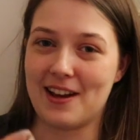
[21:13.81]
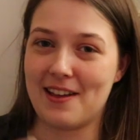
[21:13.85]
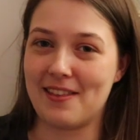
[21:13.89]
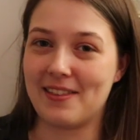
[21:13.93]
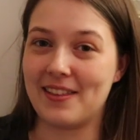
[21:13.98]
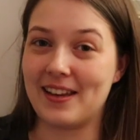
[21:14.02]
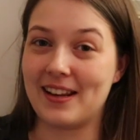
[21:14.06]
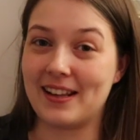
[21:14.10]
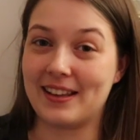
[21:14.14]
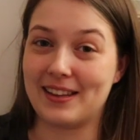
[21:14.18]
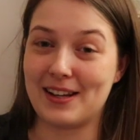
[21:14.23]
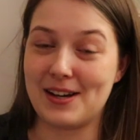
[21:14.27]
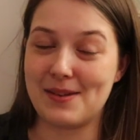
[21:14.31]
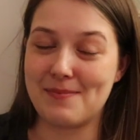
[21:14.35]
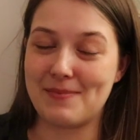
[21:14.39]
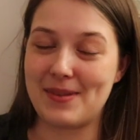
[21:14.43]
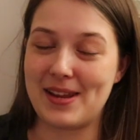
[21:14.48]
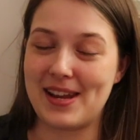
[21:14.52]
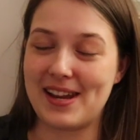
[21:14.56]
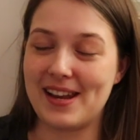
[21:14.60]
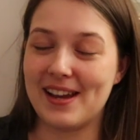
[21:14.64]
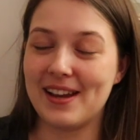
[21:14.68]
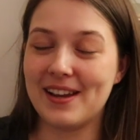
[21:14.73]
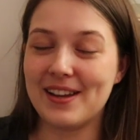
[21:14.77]
I think that would
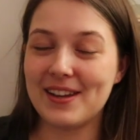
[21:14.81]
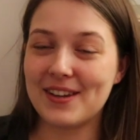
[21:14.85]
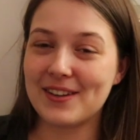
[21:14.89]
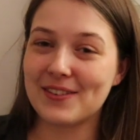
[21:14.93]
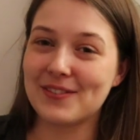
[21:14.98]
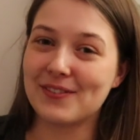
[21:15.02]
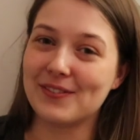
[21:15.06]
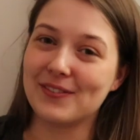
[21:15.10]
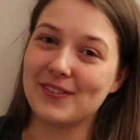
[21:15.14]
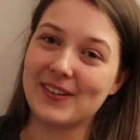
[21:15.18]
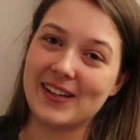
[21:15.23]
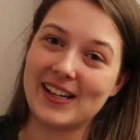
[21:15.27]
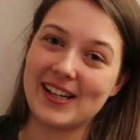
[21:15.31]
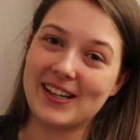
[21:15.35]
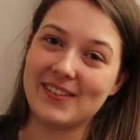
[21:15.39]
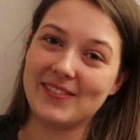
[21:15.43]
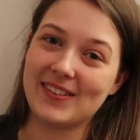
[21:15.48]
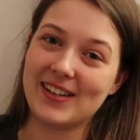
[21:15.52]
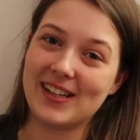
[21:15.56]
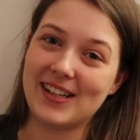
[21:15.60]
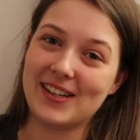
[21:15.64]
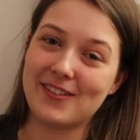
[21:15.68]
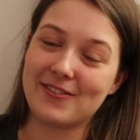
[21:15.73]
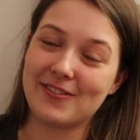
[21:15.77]
be really,
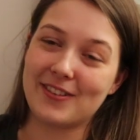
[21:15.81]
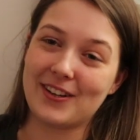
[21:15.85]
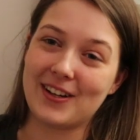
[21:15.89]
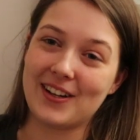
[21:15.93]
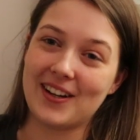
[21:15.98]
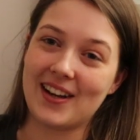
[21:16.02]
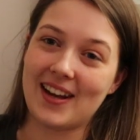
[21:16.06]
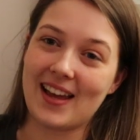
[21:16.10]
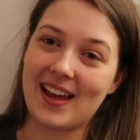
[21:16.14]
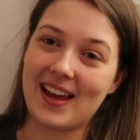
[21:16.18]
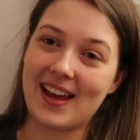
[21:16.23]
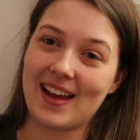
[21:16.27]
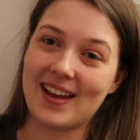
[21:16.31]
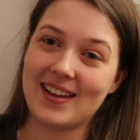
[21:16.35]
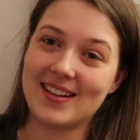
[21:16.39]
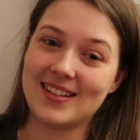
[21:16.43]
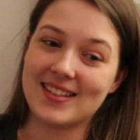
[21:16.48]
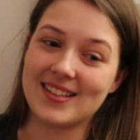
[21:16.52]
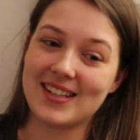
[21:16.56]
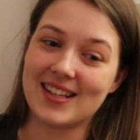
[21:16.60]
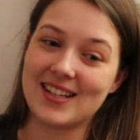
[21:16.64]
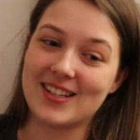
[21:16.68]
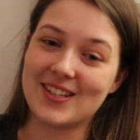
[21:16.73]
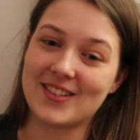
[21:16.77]
really fun
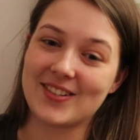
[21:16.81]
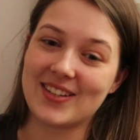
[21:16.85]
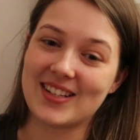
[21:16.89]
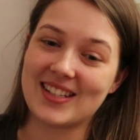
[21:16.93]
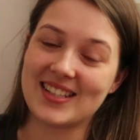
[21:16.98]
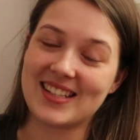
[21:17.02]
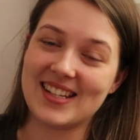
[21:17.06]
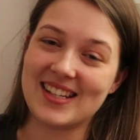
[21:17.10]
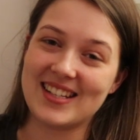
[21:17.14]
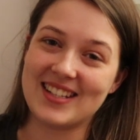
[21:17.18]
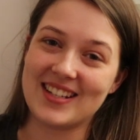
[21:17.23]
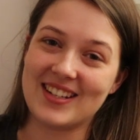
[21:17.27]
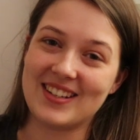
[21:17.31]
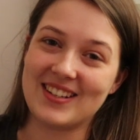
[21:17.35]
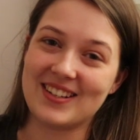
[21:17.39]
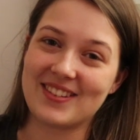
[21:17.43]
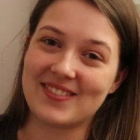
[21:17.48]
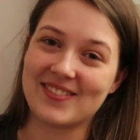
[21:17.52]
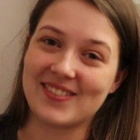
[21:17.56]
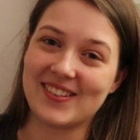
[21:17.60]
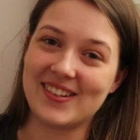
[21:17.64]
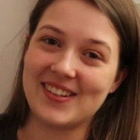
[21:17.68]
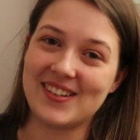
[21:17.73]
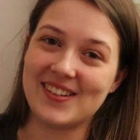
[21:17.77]
and interesting to look
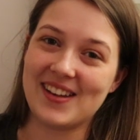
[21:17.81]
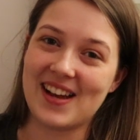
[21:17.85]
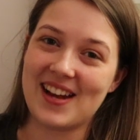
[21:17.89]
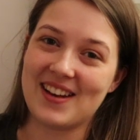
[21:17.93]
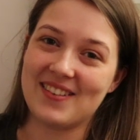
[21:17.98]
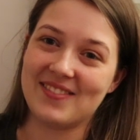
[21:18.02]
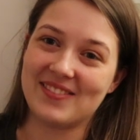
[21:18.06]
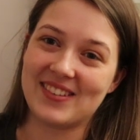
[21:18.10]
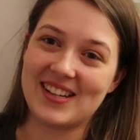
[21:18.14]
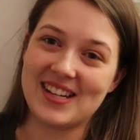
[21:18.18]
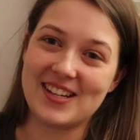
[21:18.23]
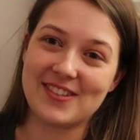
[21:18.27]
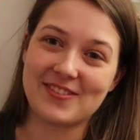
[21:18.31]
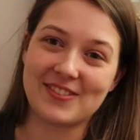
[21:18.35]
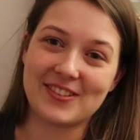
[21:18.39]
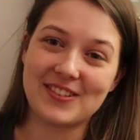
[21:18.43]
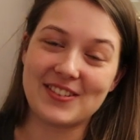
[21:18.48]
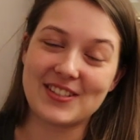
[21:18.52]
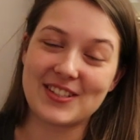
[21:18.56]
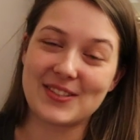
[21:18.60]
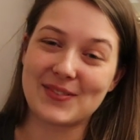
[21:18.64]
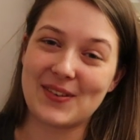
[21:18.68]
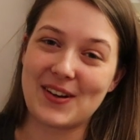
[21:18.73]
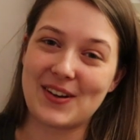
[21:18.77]
through and read through
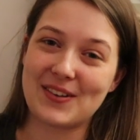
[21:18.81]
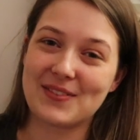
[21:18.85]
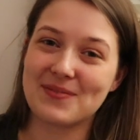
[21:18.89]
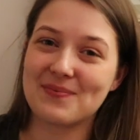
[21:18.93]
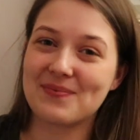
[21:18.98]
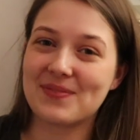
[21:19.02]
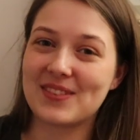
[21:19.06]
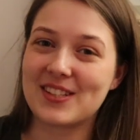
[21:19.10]
as well.